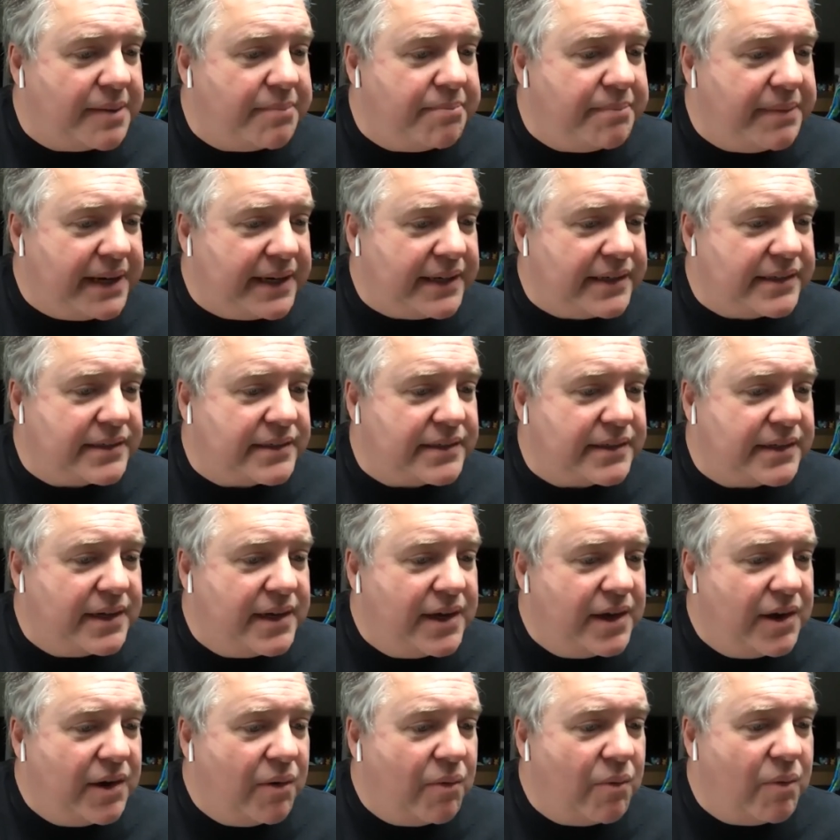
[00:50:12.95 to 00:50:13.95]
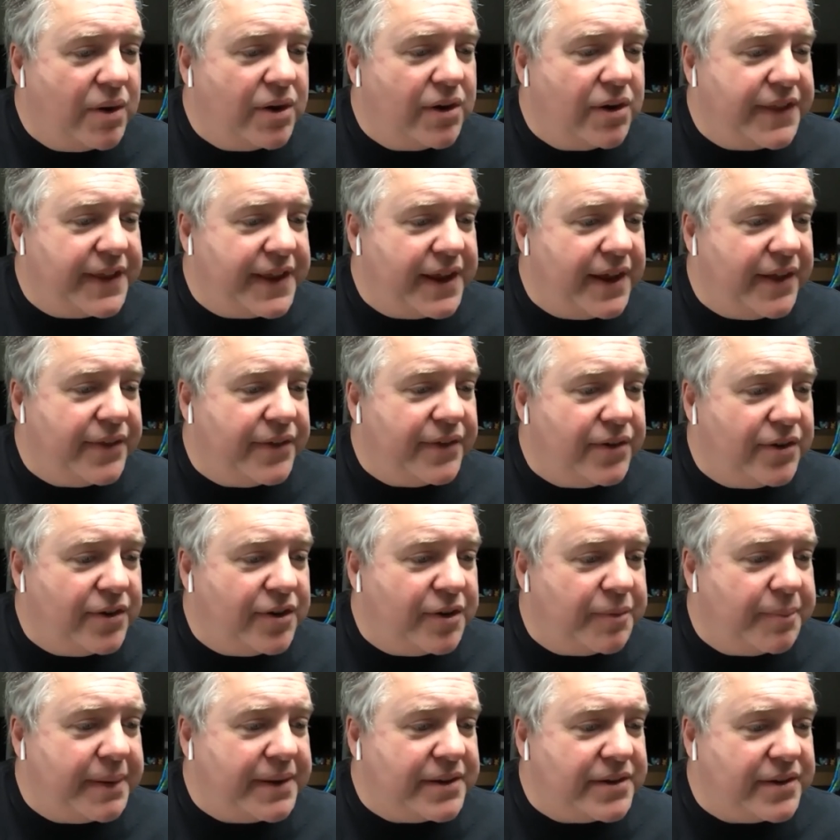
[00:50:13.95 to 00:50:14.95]
A mix, one or the other,
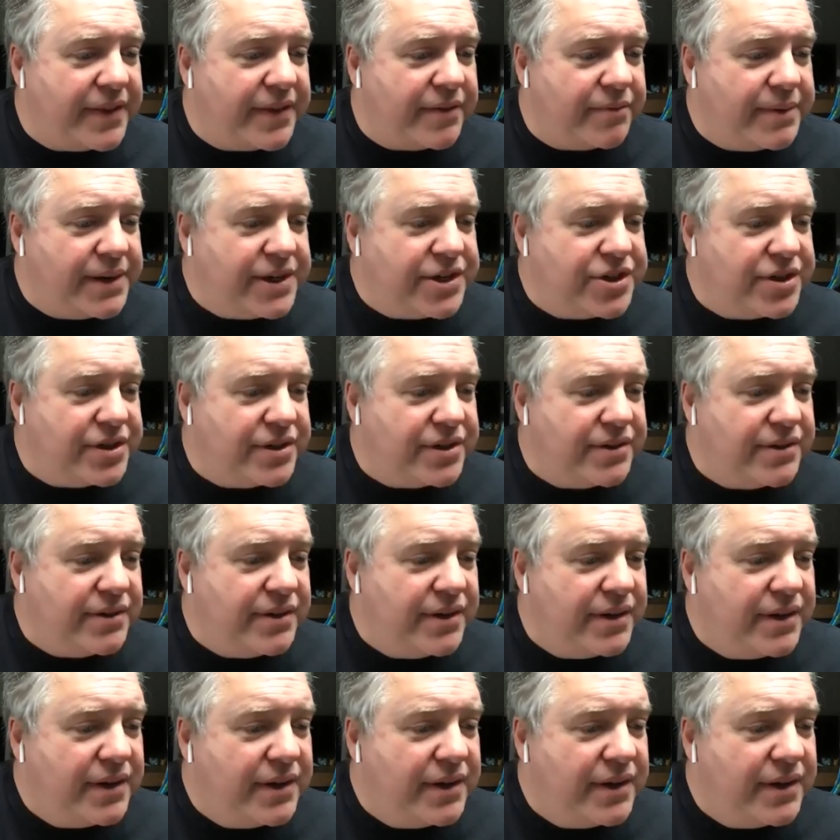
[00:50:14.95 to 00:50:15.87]
depends on the region.